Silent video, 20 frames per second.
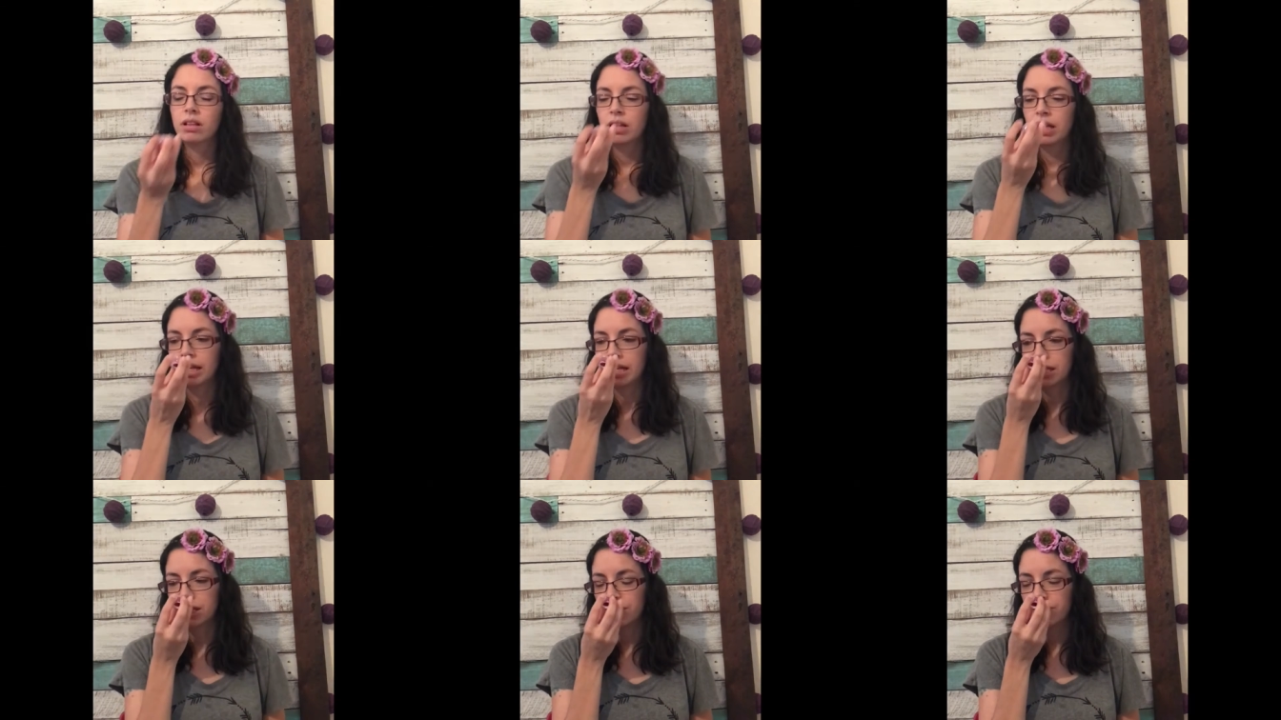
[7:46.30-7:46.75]

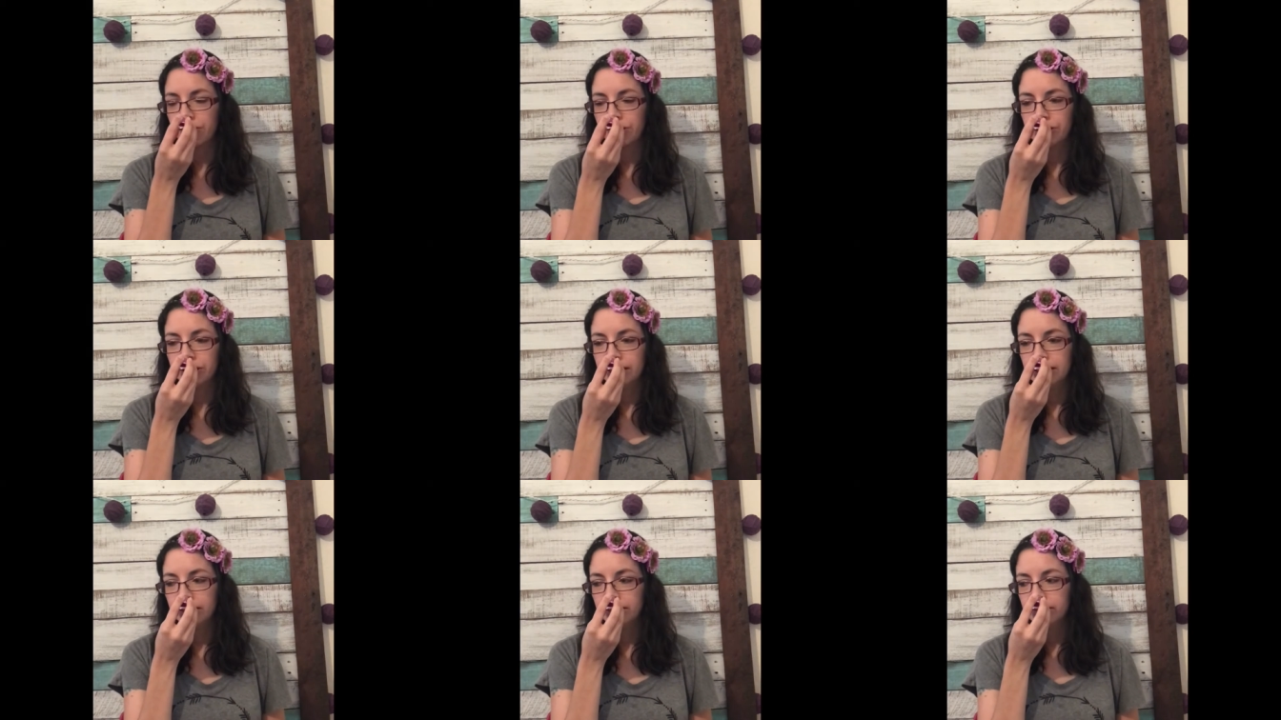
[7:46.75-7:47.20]
Like it's
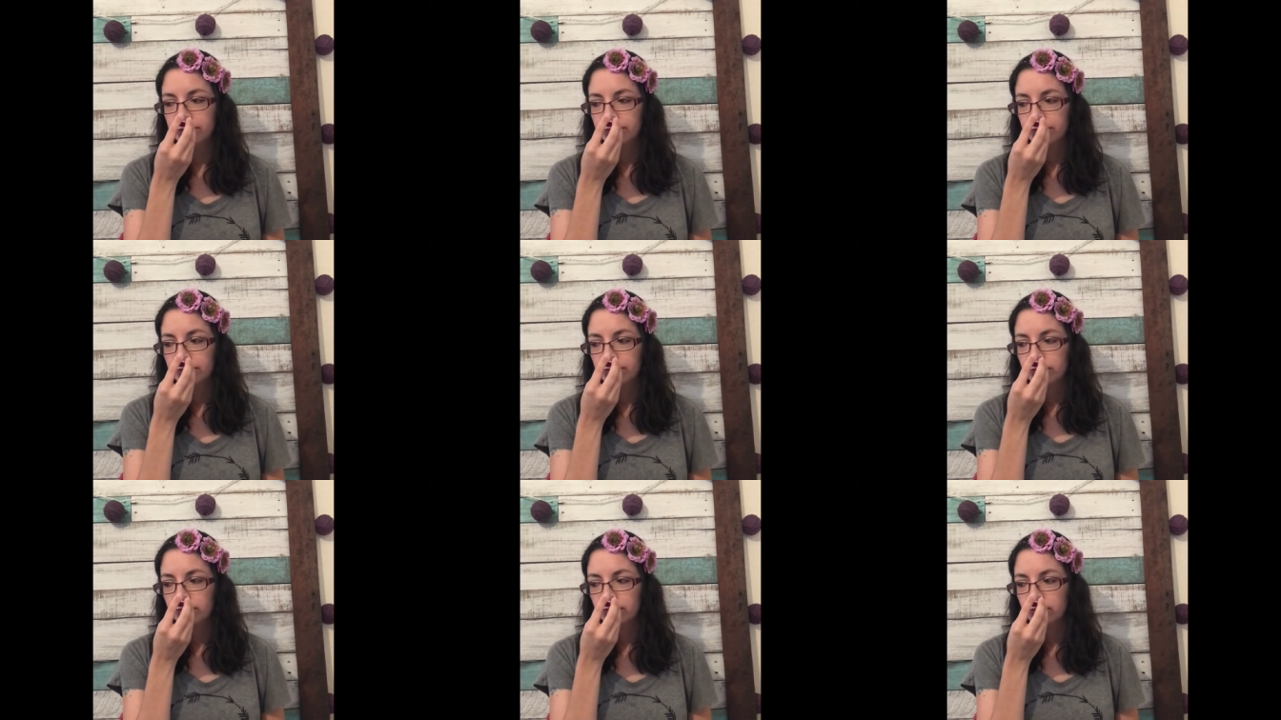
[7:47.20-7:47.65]
very,
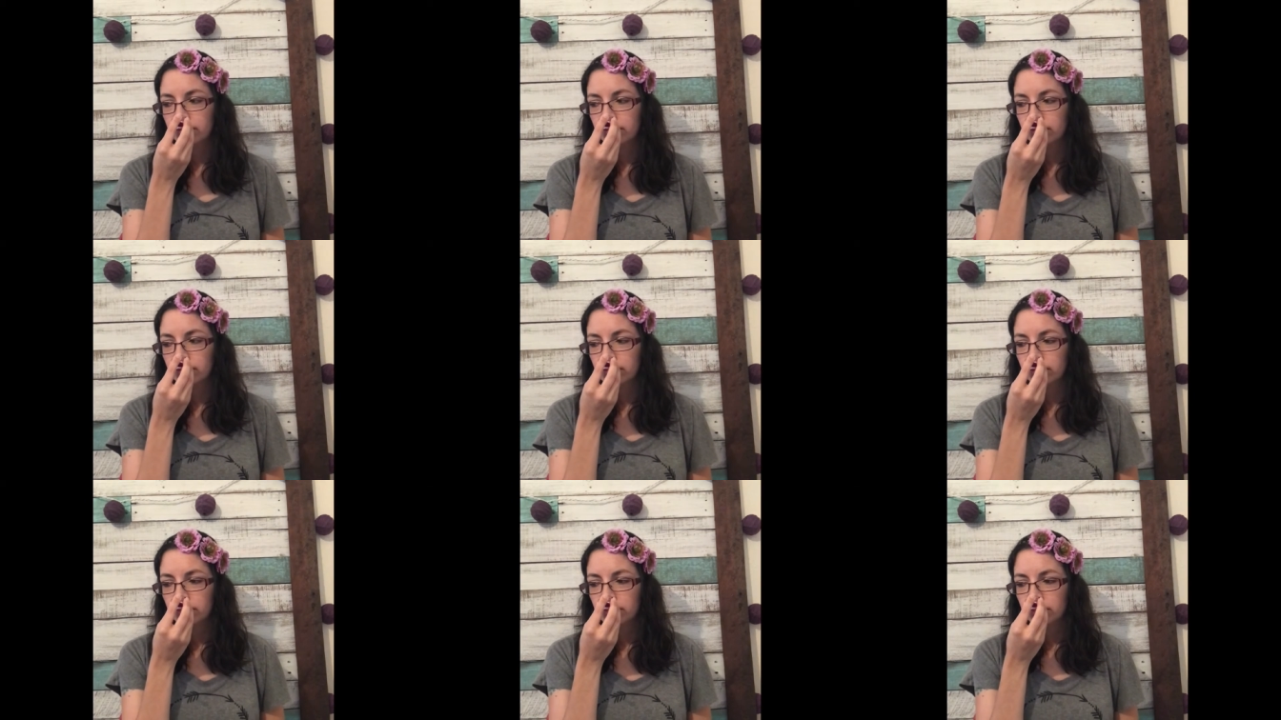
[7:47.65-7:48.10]

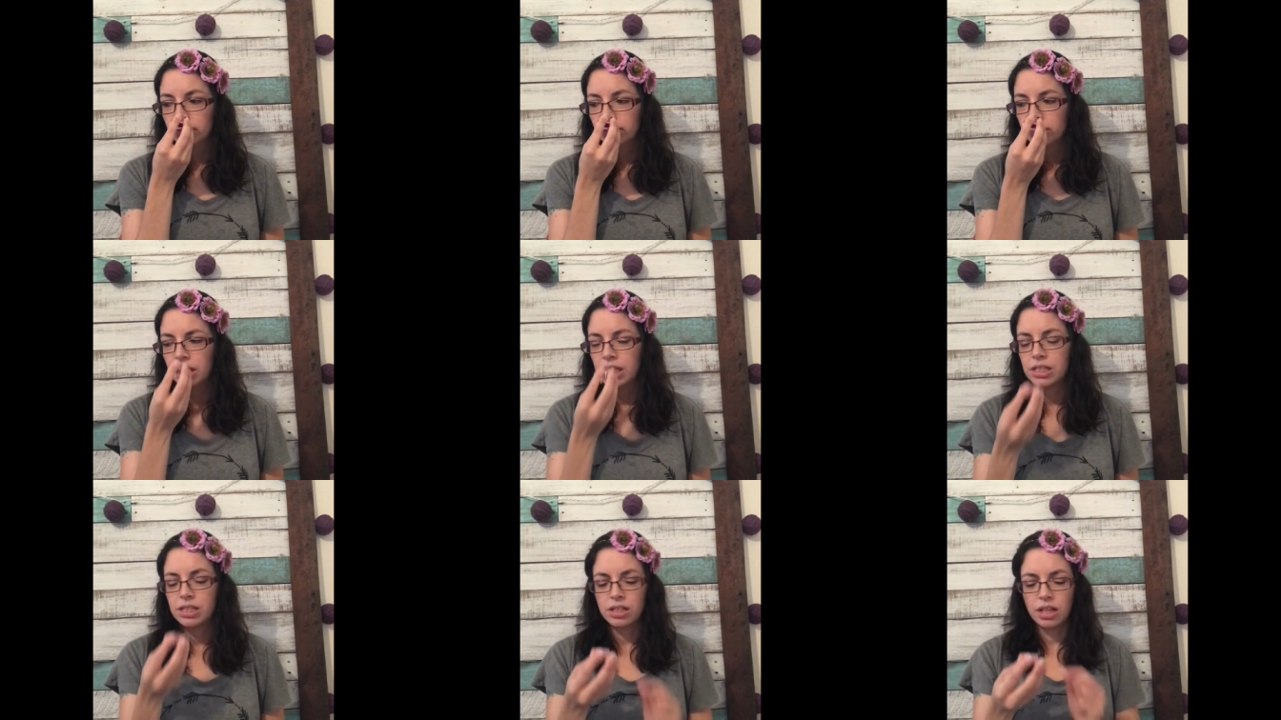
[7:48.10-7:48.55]

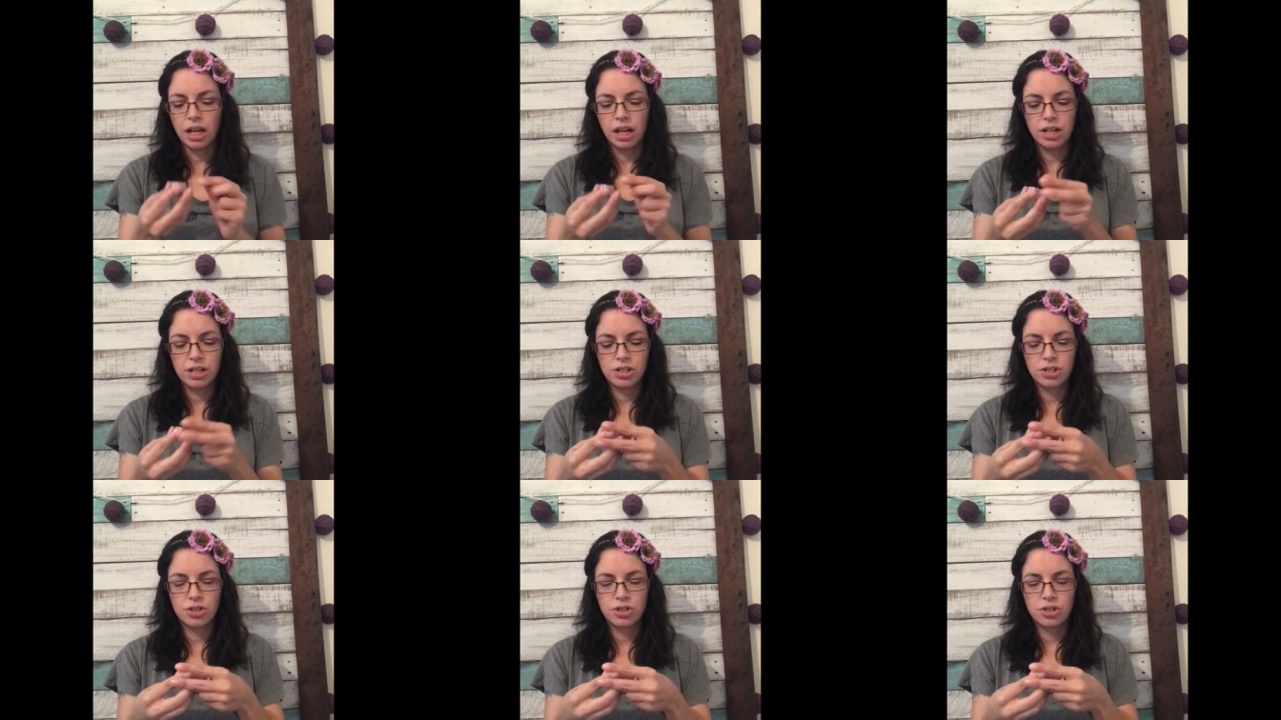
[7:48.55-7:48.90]
it's not a